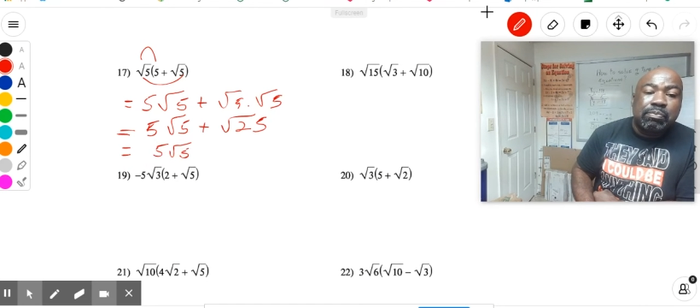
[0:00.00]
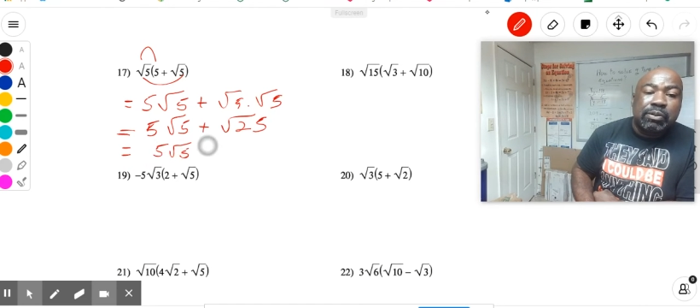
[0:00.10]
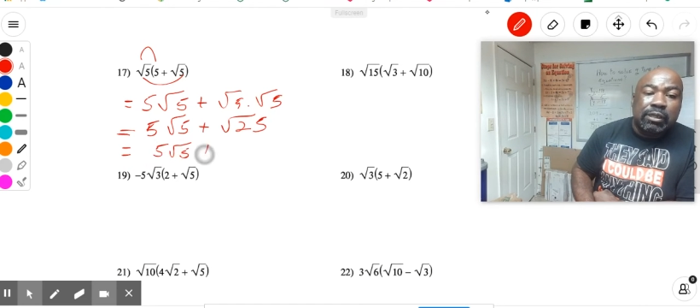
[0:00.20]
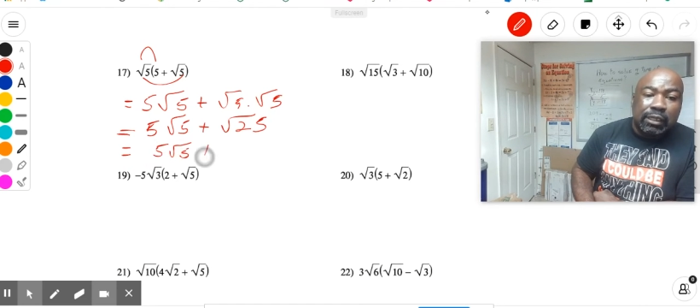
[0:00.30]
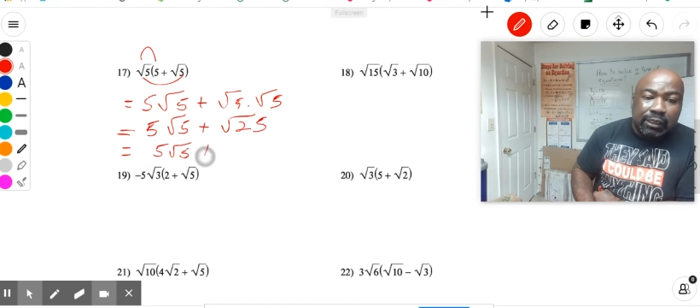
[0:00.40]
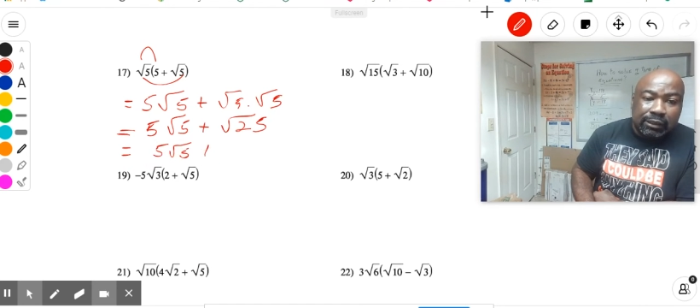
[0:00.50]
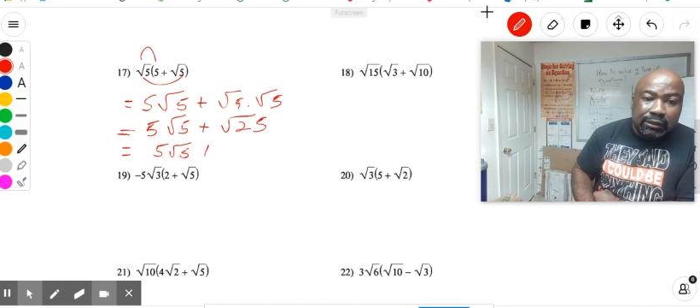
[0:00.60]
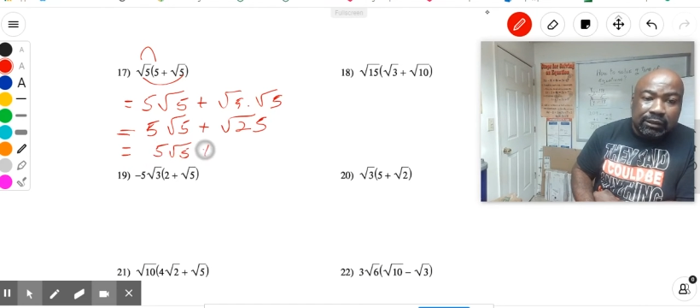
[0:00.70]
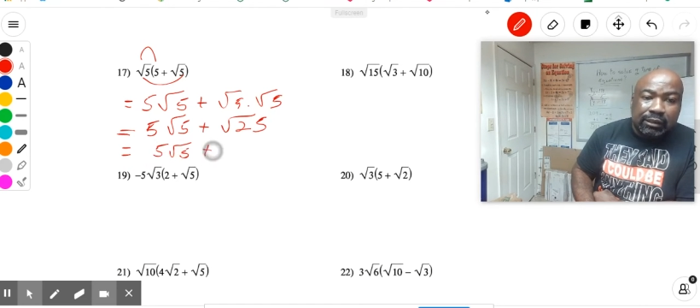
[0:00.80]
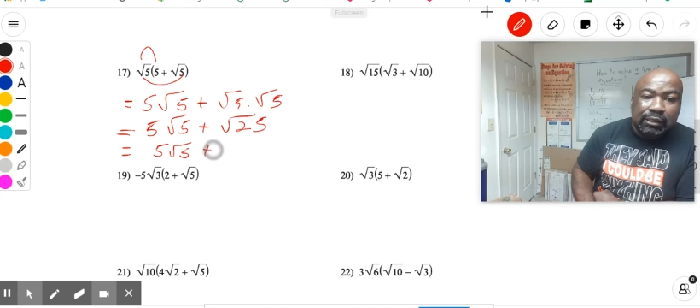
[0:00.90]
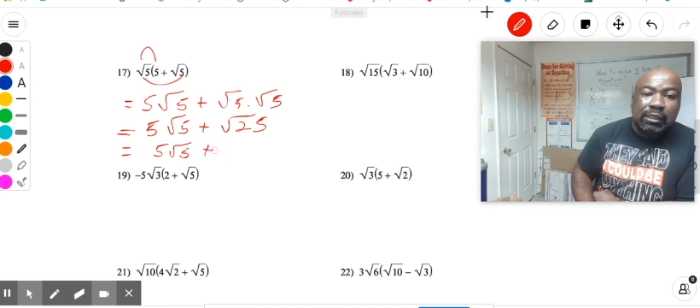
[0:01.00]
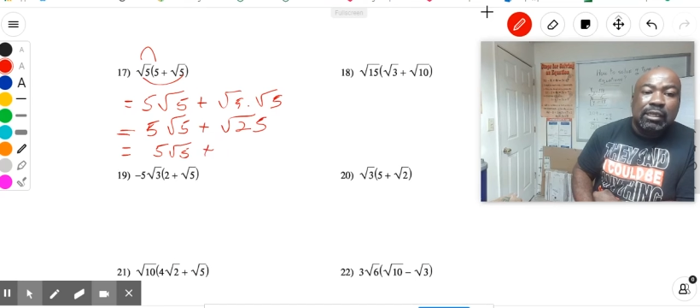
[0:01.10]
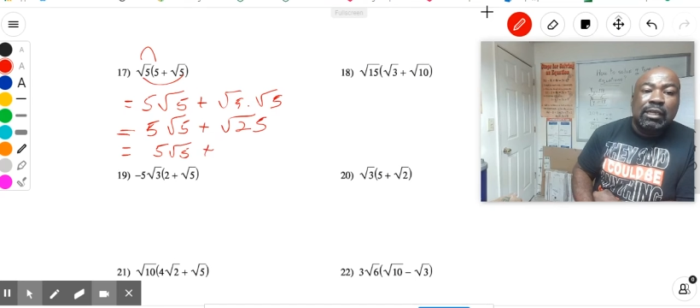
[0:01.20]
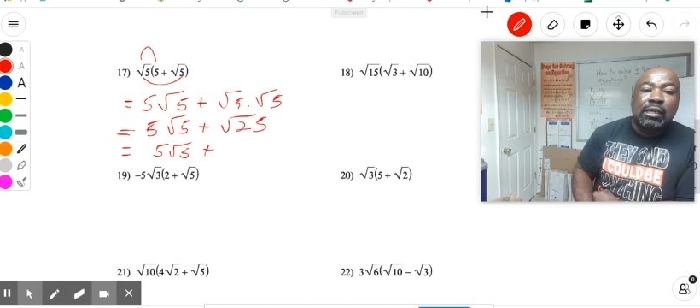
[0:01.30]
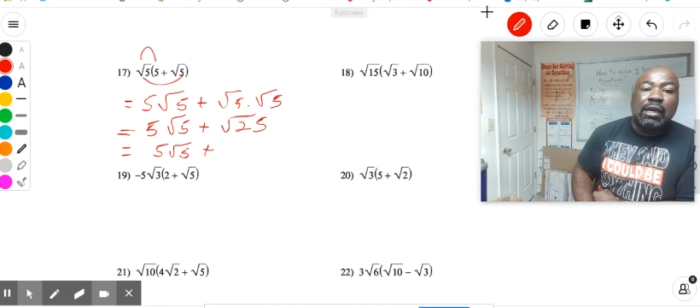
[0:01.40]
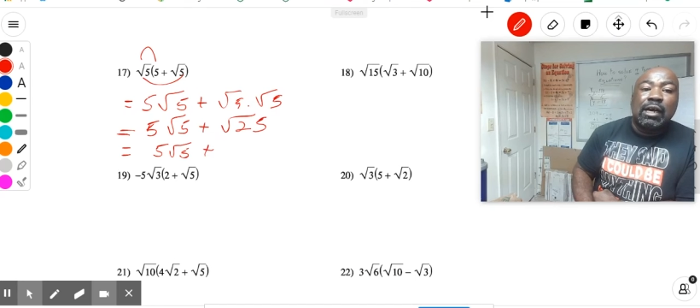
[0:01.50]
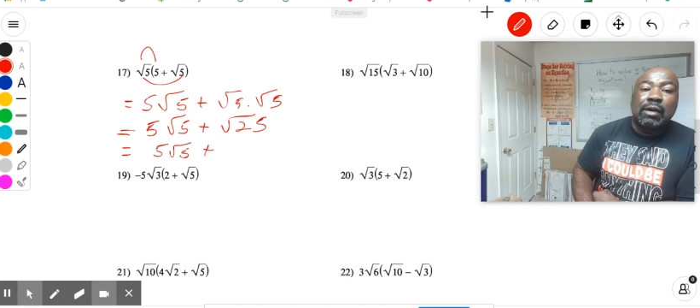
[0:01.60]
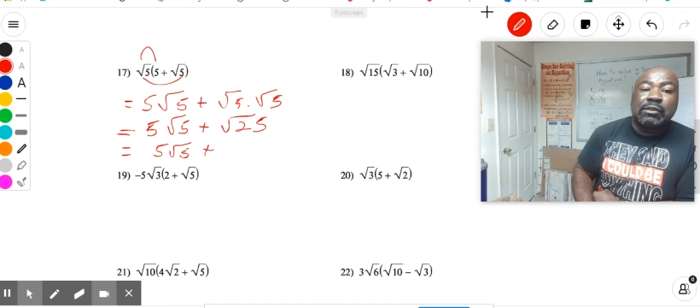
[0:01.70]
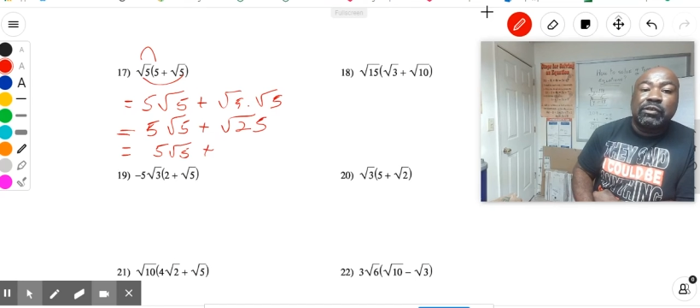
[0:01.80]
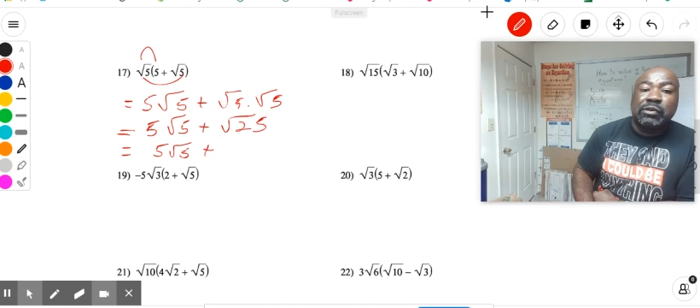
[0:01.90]
plus
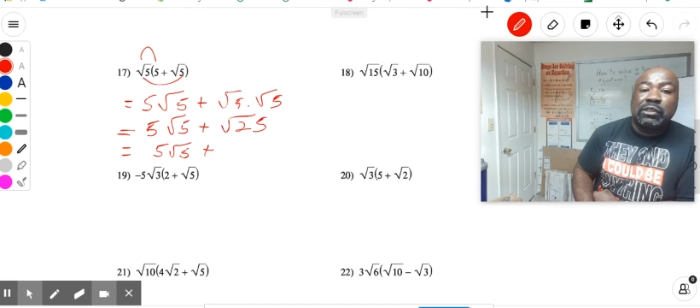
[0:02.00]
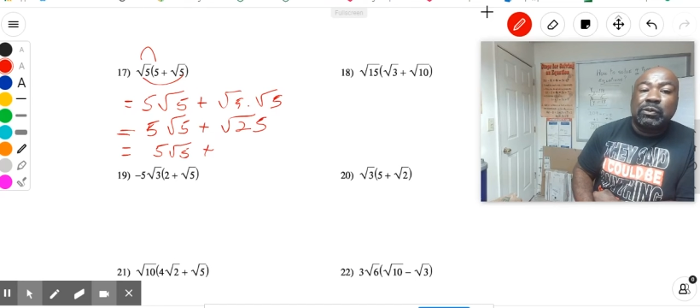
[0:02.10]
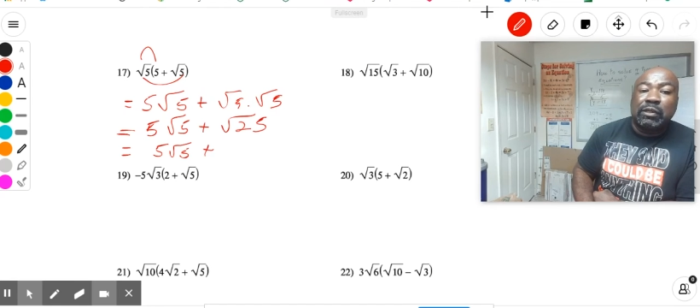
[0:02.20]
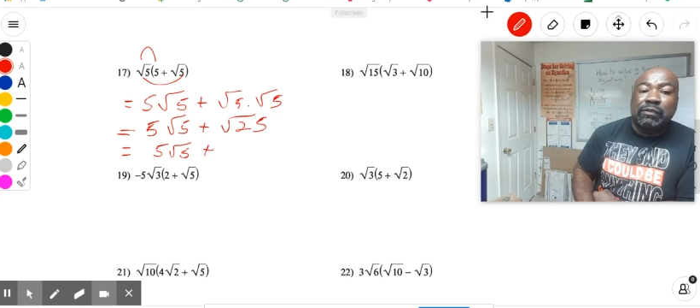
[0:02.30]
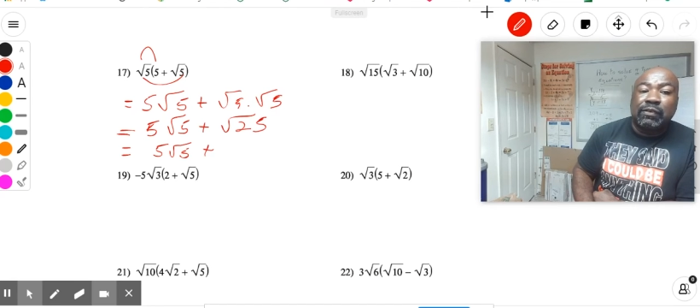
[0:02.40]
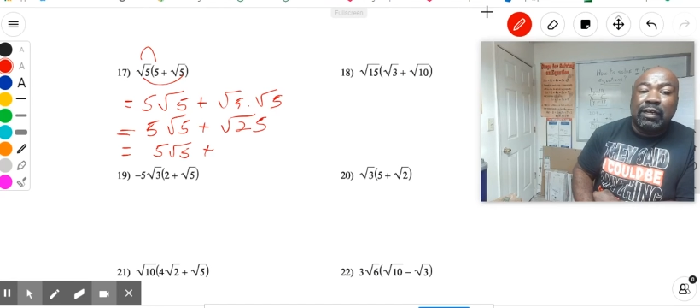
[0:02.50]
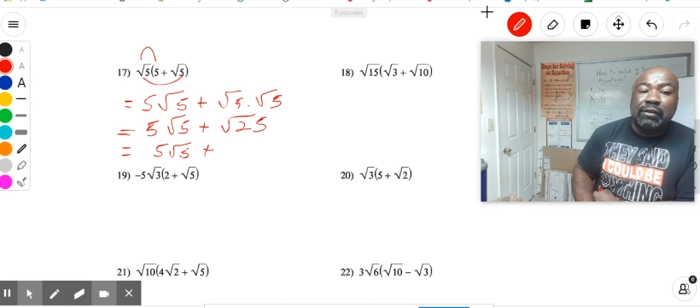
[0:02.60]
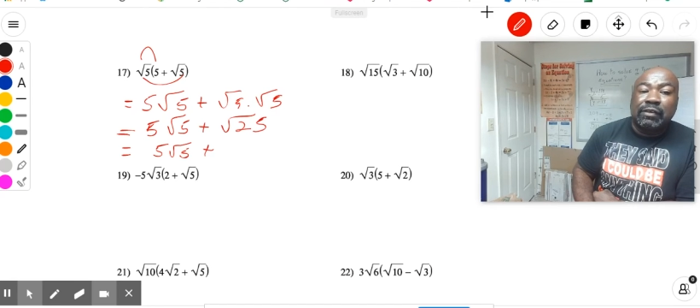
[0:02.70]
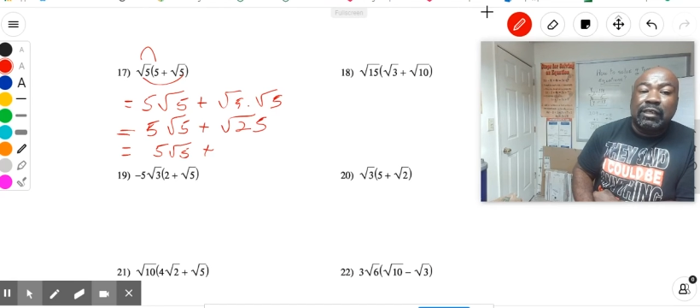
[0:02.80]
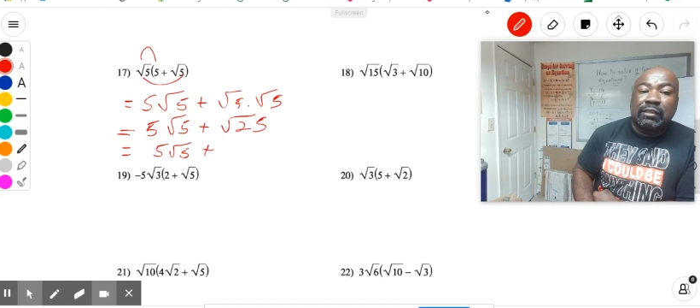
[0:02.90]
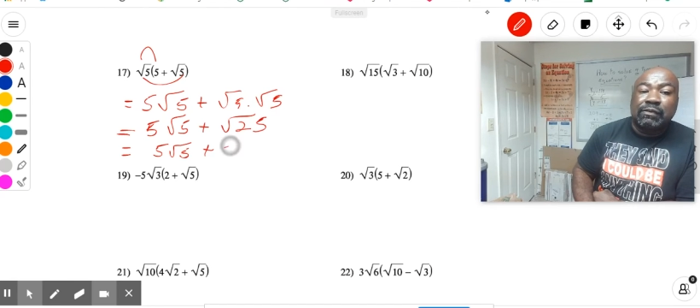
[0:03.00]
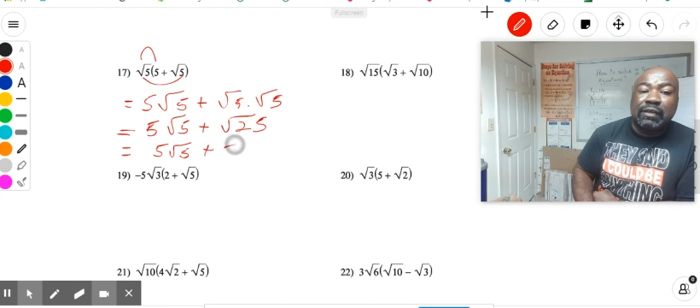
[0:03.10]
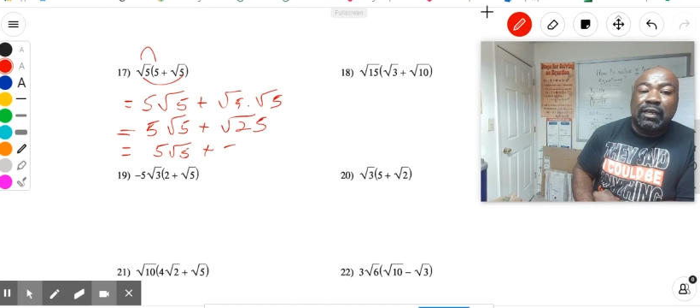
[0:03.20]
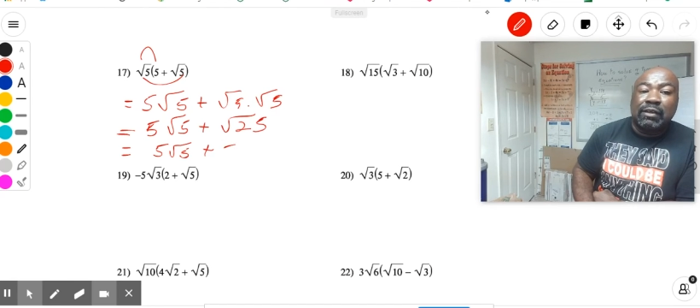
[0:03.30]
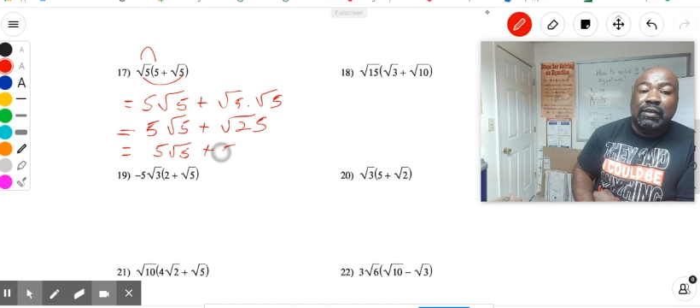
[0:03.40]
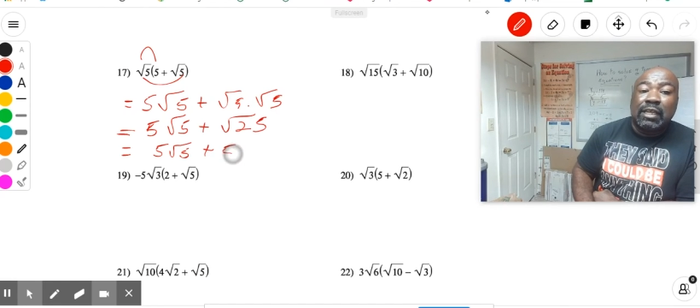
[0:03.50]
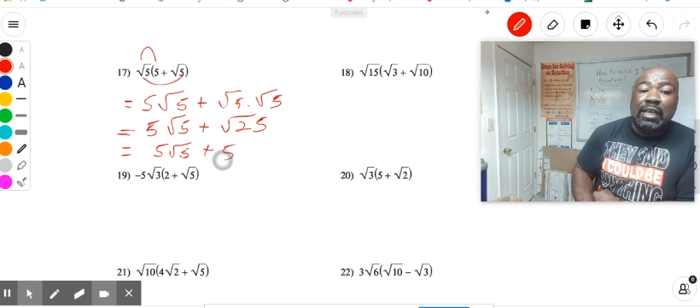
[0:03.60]
square root of 25 is 5.